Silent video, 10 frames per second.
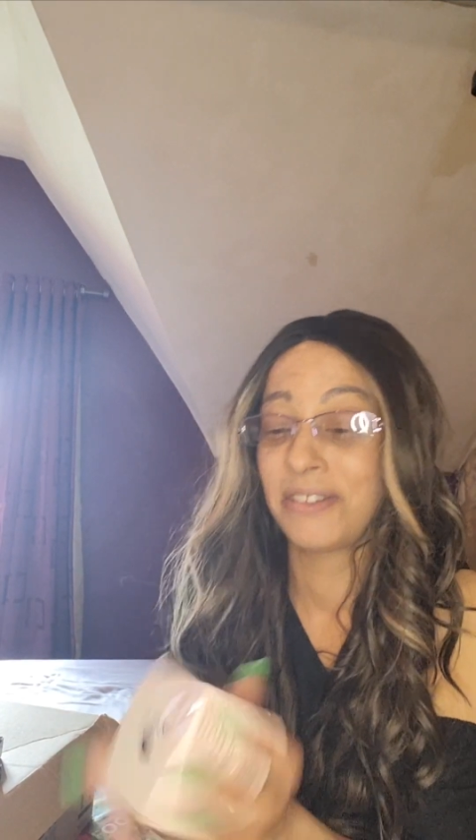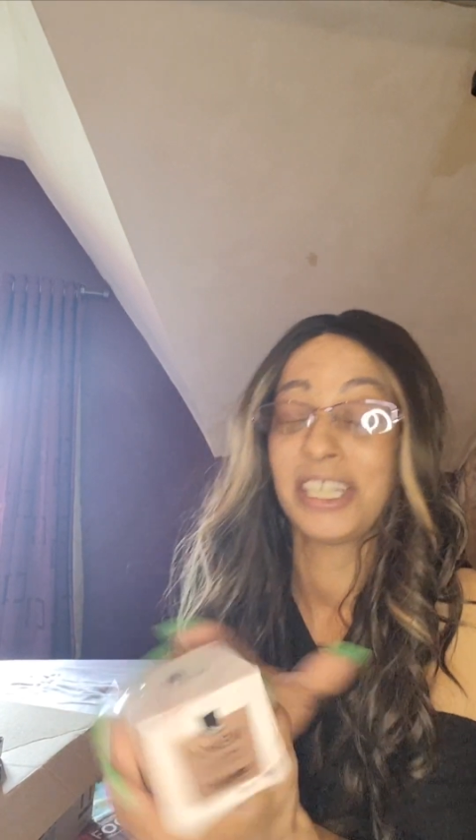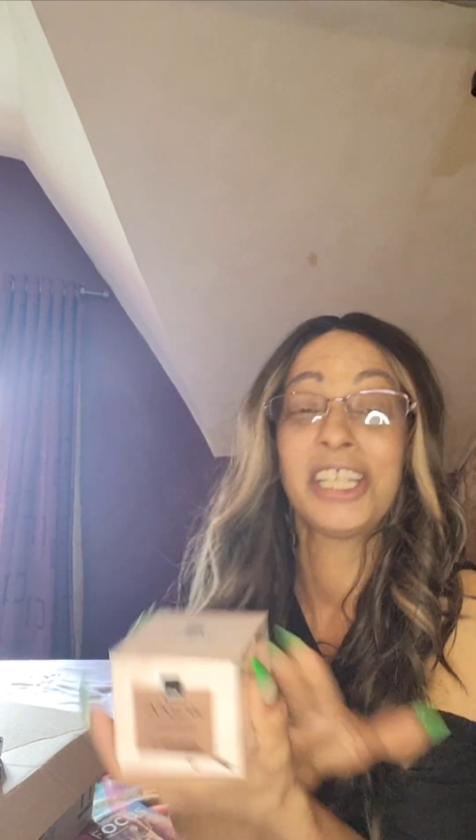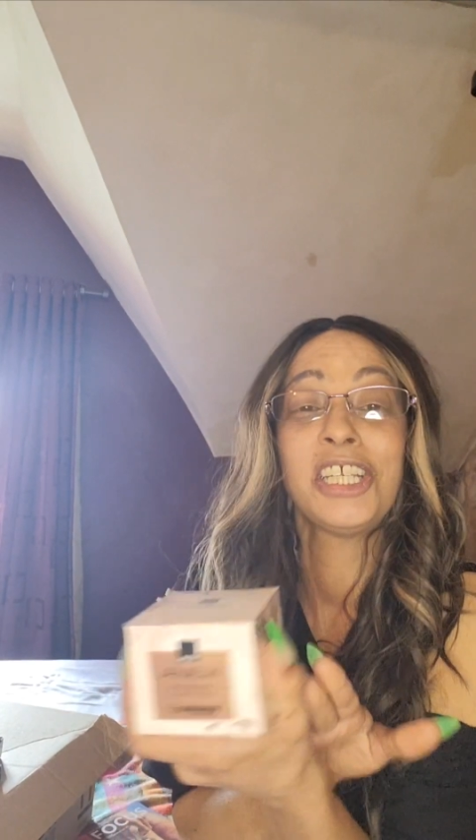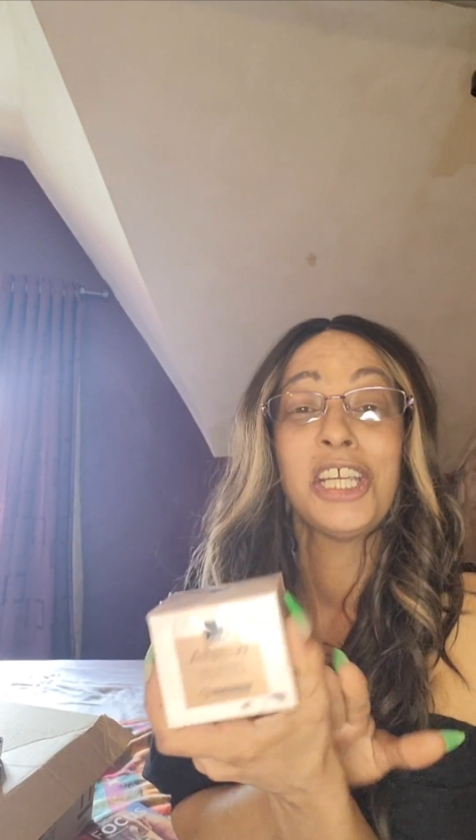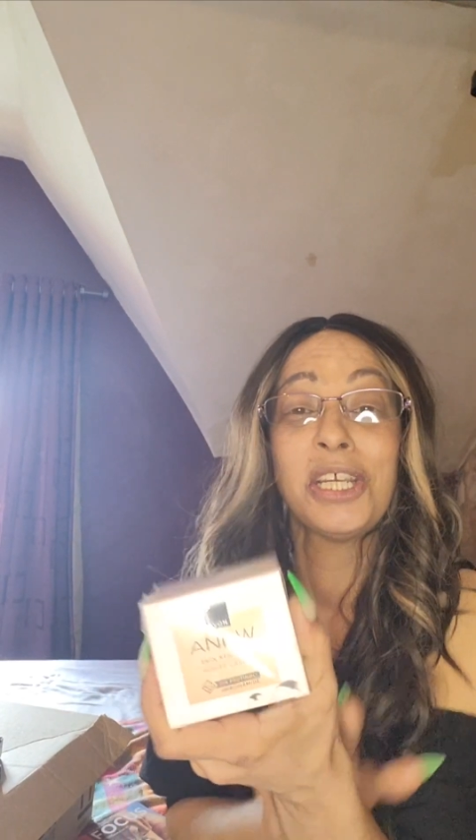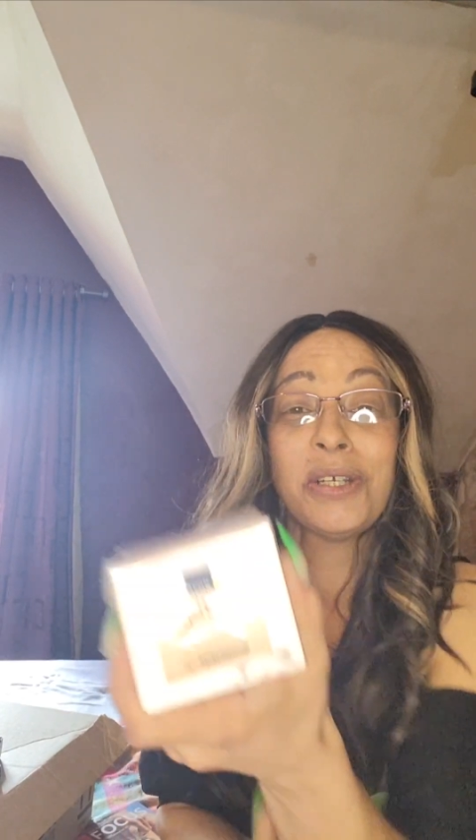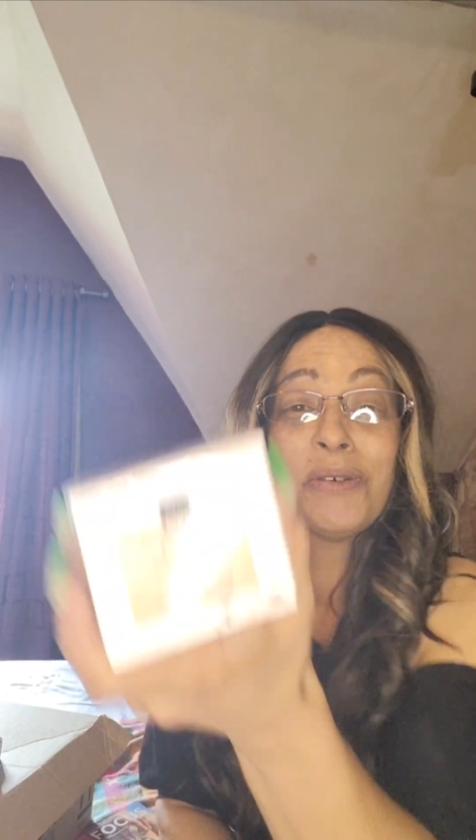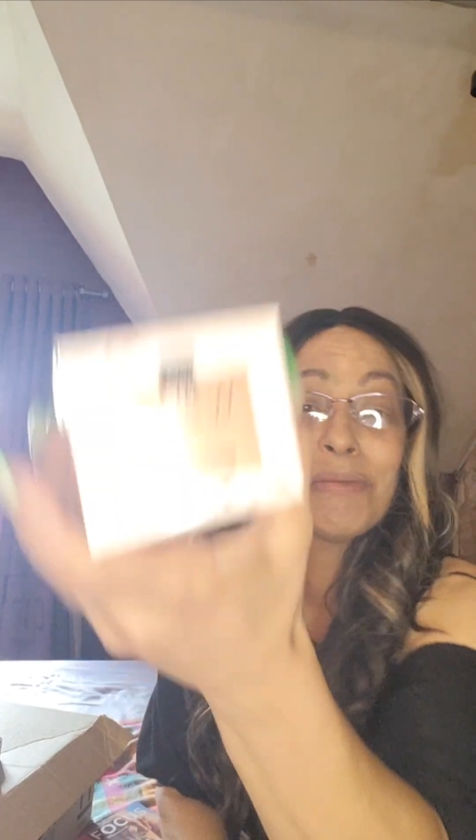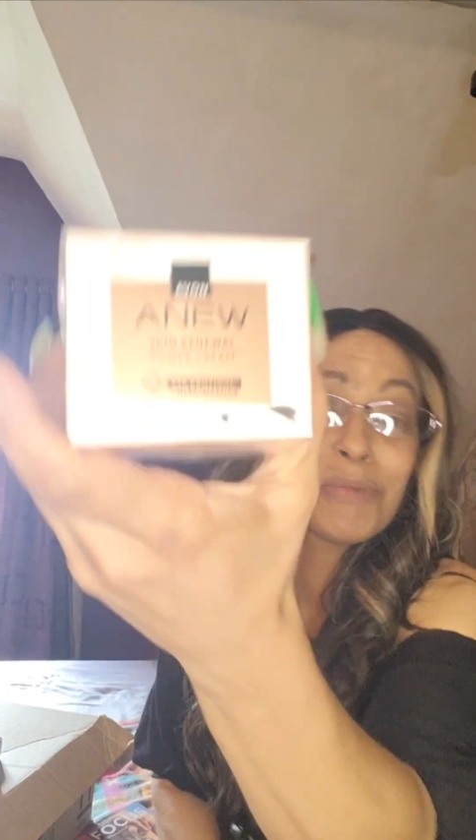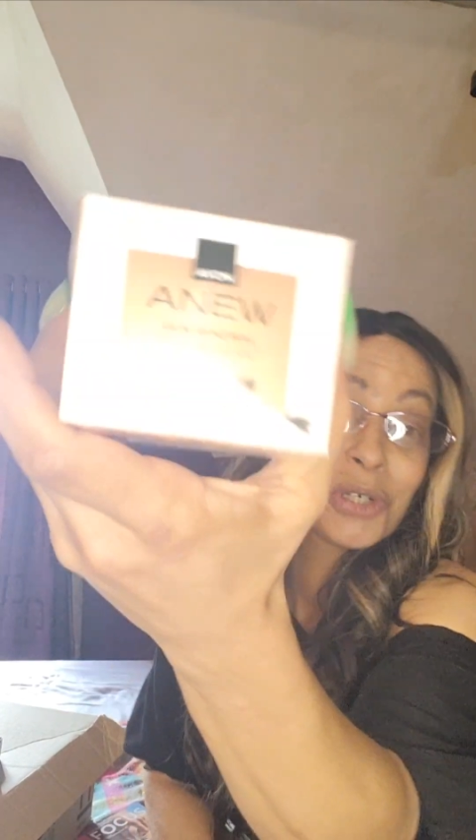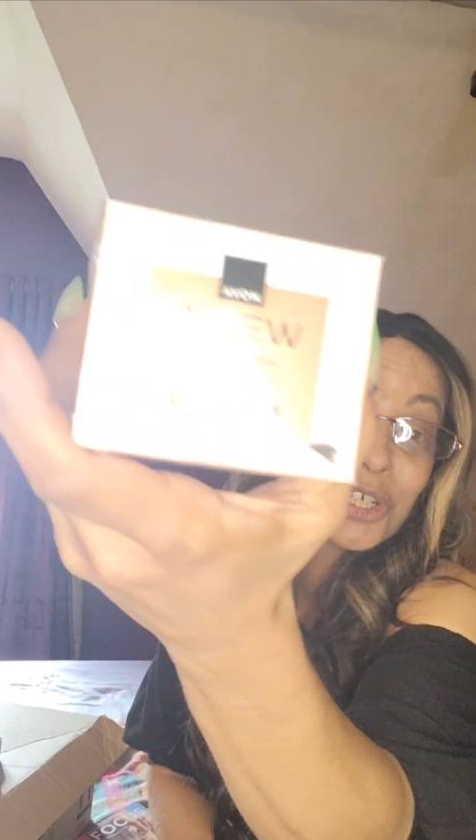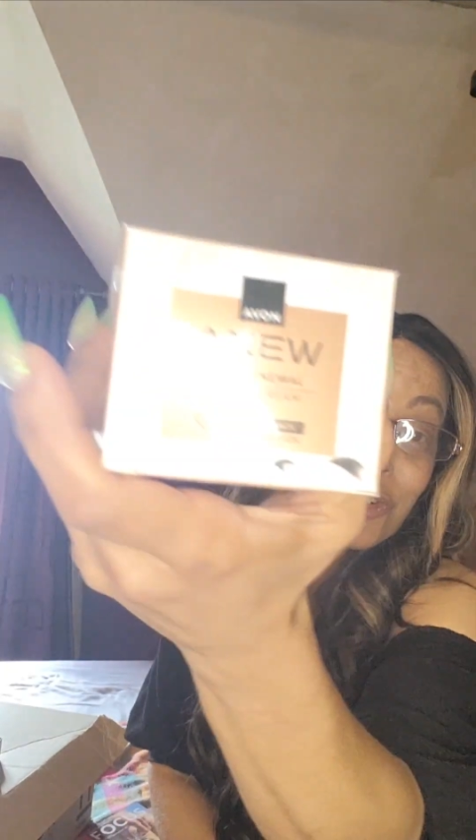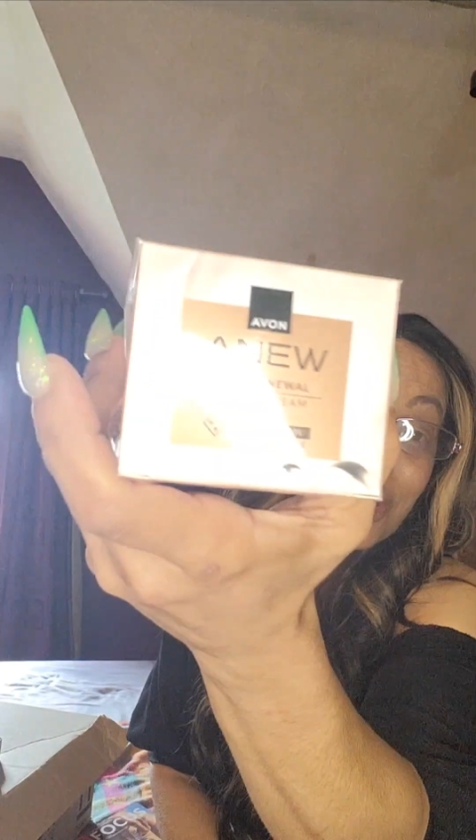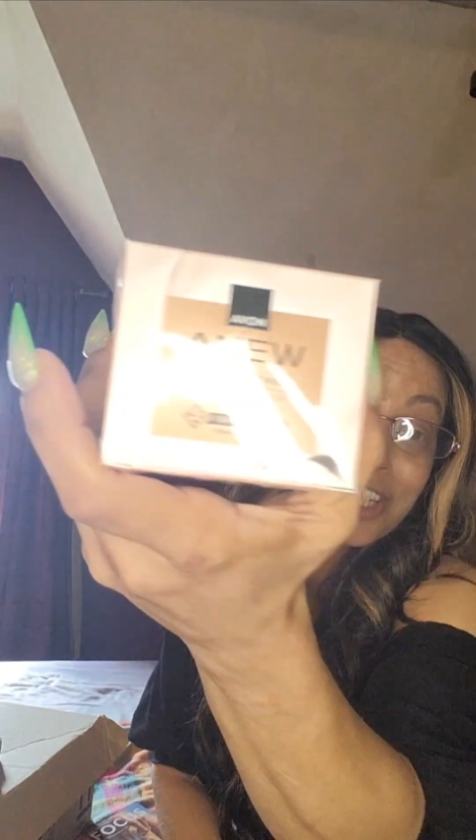the new
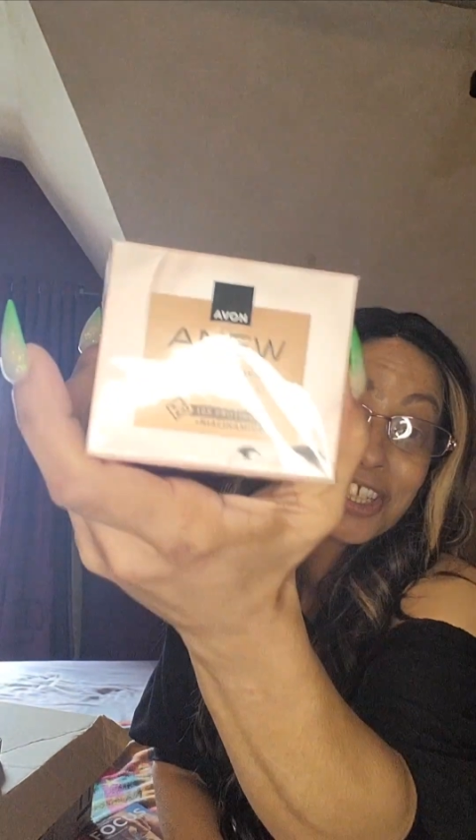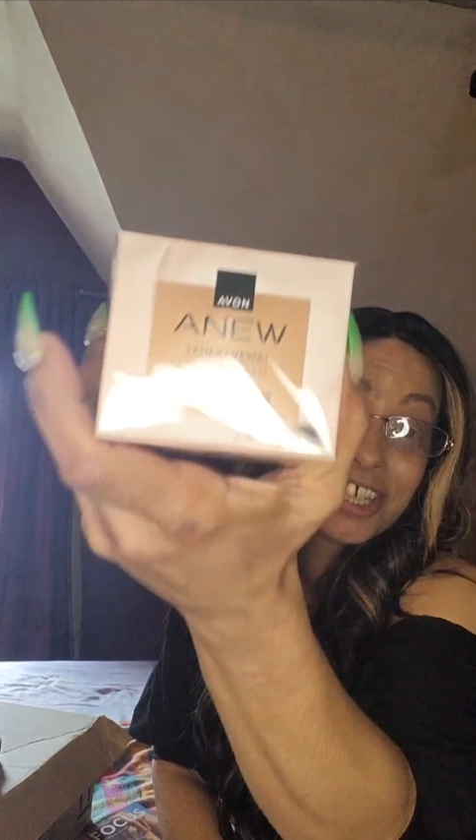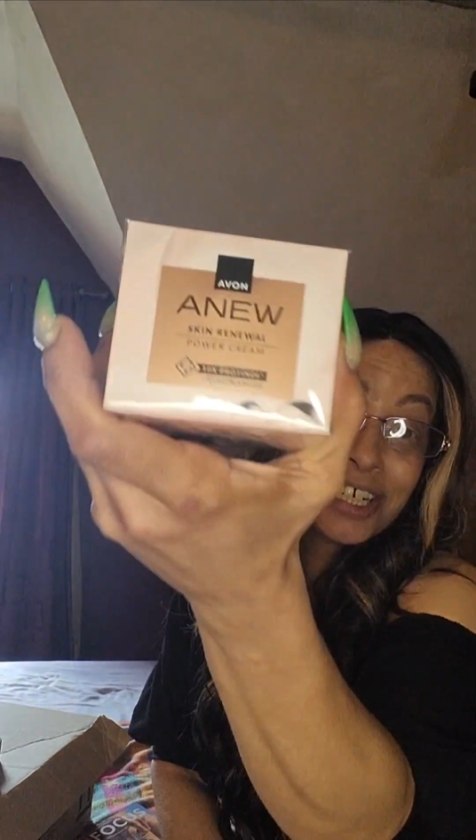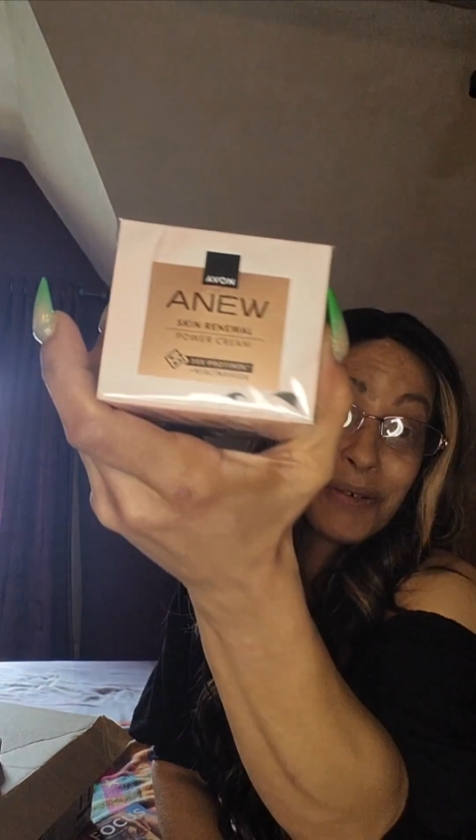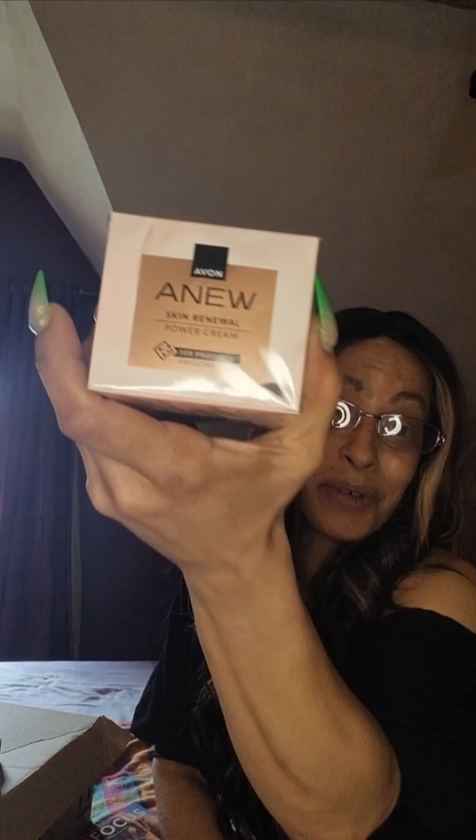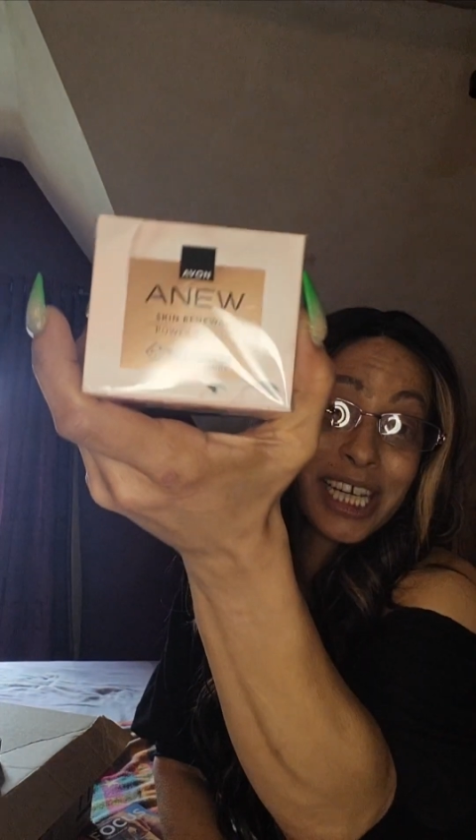moisturiser,